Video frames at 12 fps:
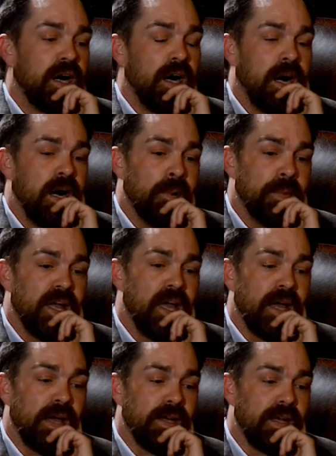
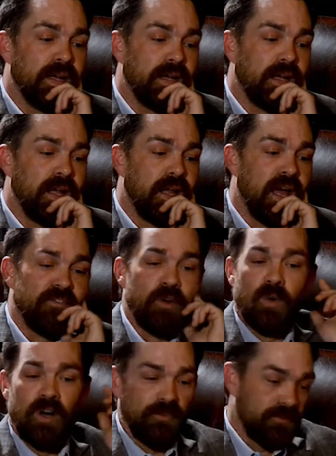And
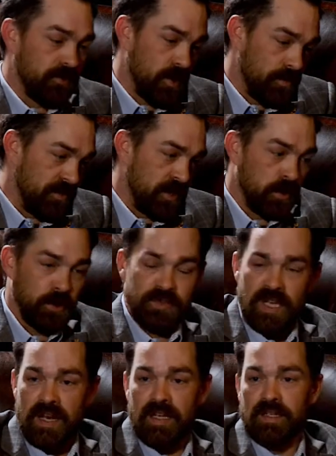everyone from the
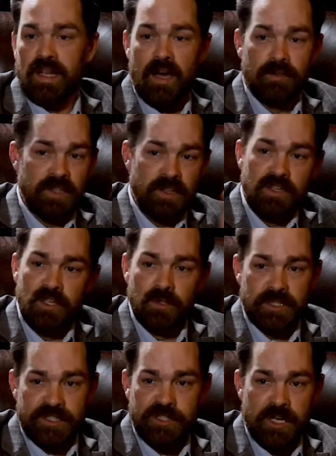lieutenant down to the
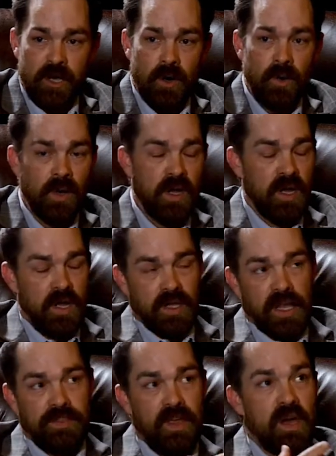newest Joe,
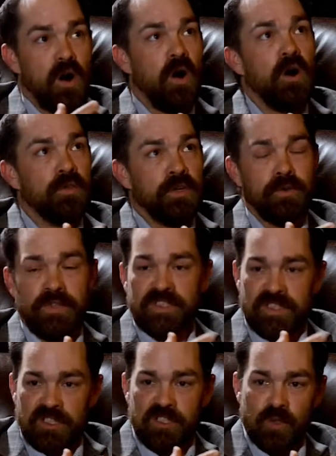like they all knew
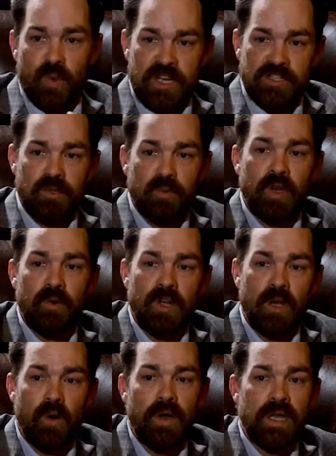this situation we were
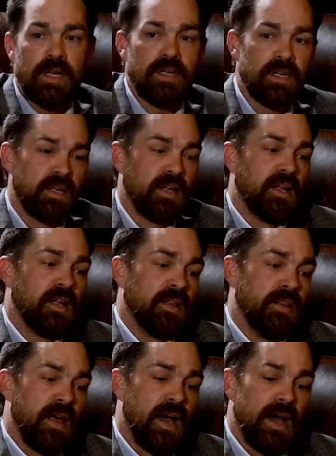going in.
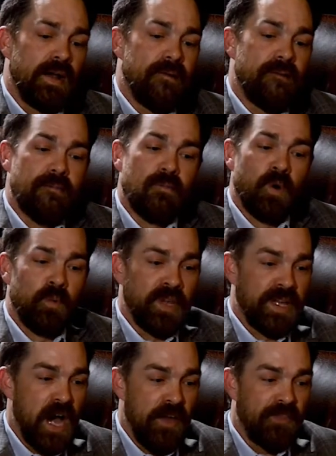That when we
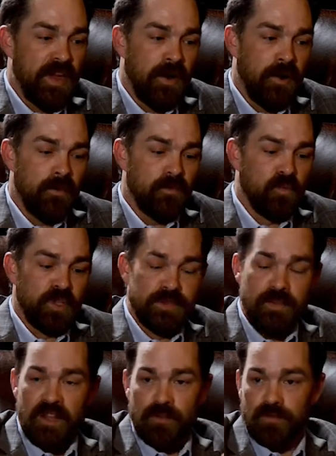got there, we
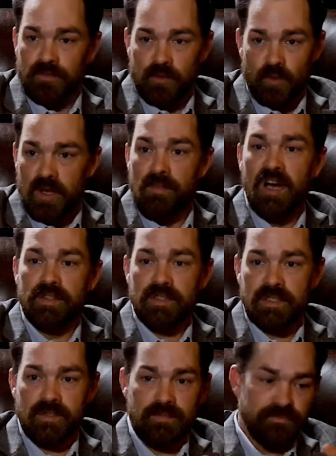spent 3
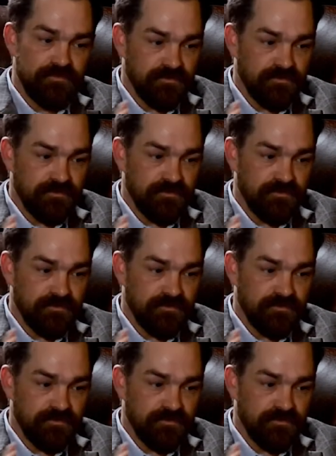months.